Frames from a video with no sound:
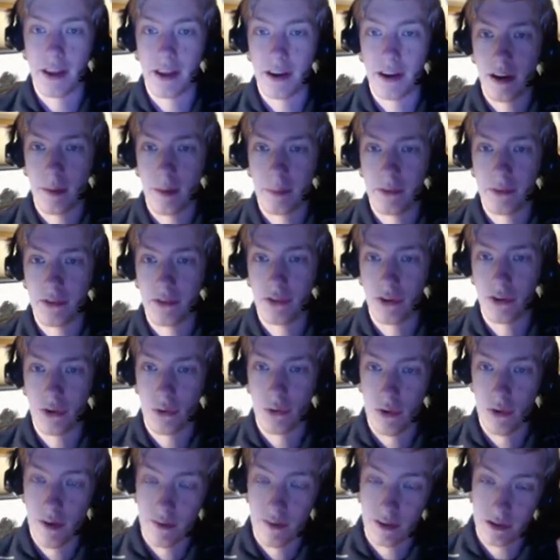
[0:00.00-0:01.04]
it up to
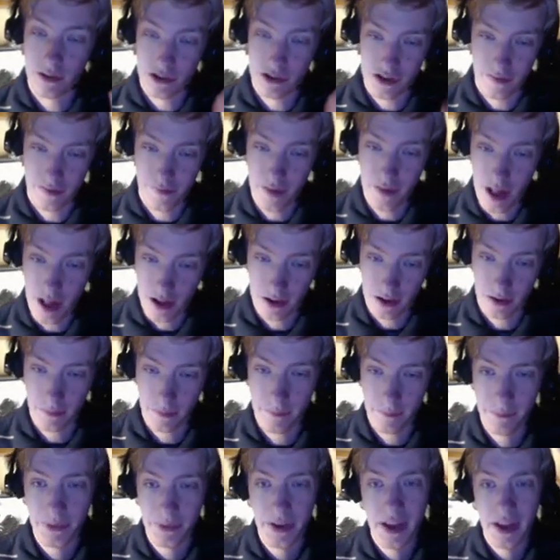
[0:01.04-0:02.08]
Revolution
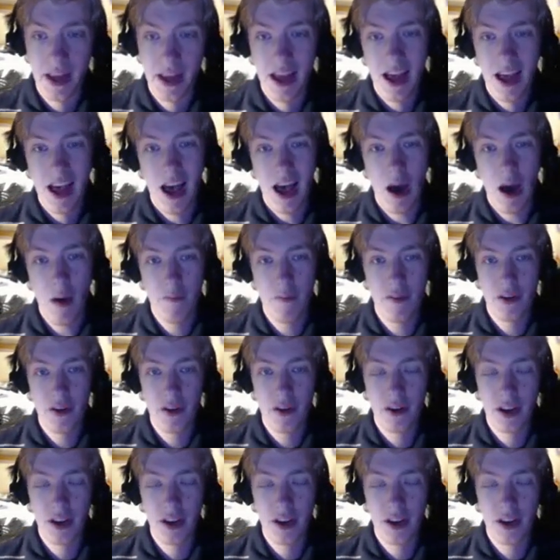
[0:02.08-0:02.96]
Falcon. However,